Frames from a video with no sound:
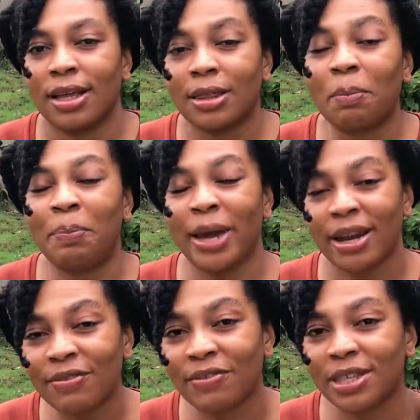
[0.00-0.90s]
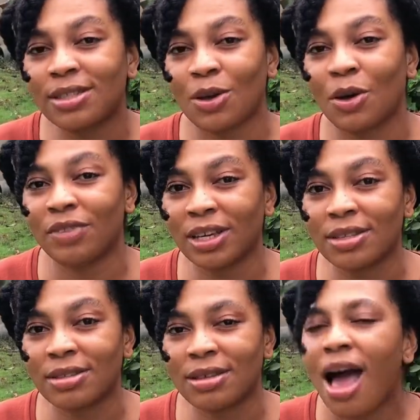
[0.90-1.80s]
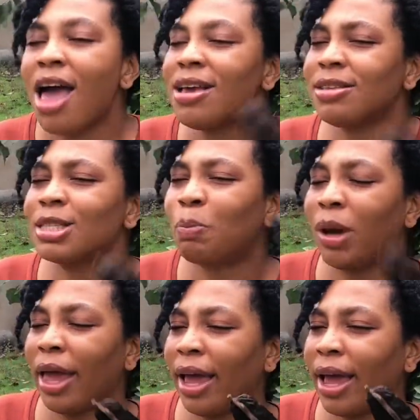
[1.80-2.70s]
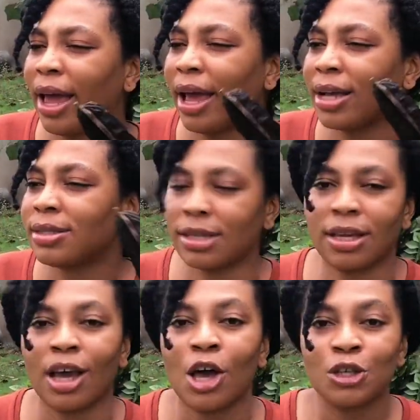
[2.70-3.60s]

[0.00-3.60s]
The benefits this is plenty.